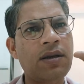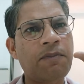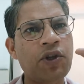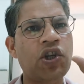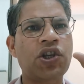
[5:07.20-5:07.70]

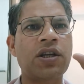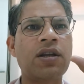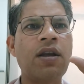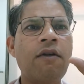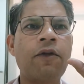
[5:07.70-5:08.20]

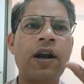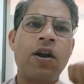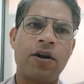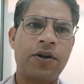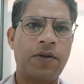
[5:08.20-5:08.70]
position for a
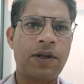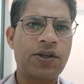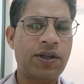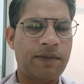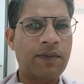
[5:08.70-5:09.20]
long
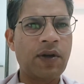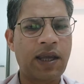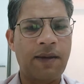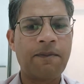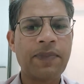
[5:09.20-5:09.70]
duration.
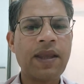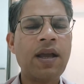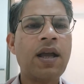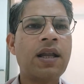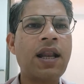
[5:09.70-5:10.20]
Okay,
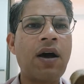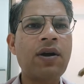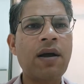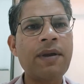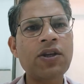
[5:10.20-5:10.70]
now
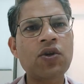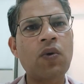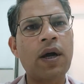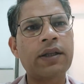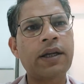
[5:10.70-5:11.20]
coming
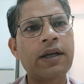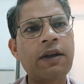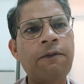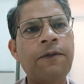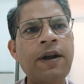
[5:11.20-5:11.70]
toward the
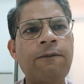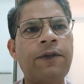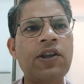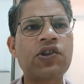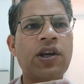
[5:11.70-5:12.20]
different
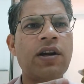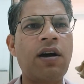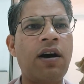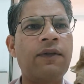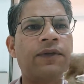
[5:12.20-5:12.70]
feature
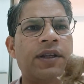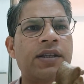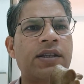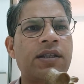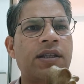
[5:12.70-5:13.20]
of
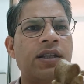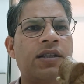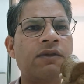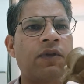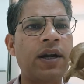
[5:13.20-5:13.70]
these
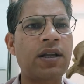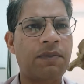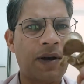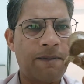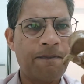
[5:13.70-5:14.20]

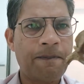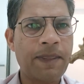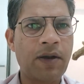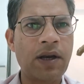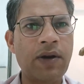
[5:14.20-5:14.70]
vertebra.
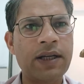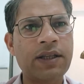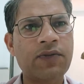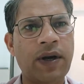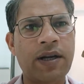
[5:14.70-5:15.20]
Okay, look at
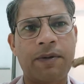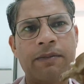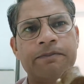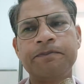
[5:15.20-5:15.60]
this vertebra.